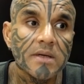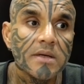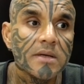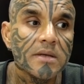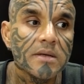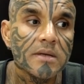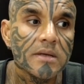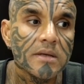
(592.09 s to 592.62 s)

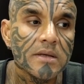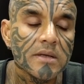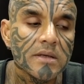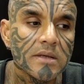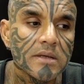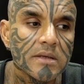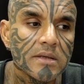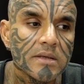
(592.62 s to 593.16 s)

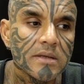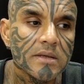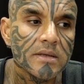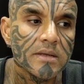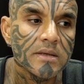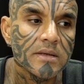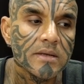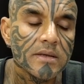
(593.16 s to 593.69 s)

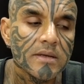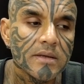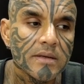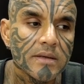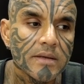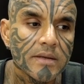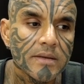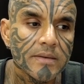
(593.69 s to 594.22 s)

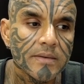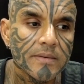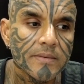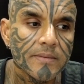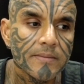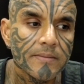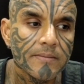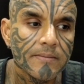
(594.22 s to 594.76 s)

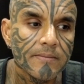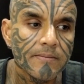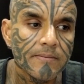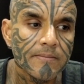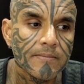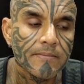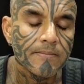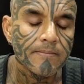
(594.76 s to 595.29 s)

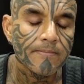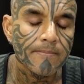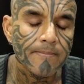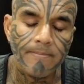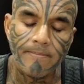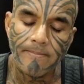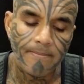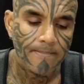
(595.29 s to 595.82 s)

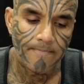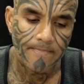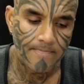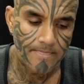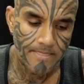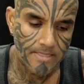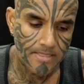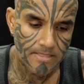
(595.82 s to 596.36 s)

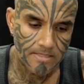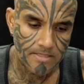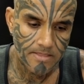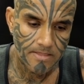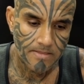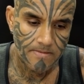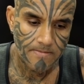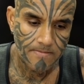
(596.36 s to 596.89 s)

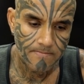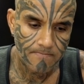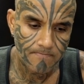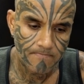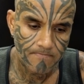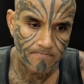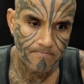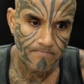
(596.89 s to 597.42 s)

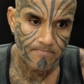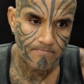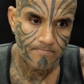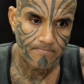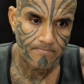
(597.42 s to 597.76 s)
No one is speaking in this clip.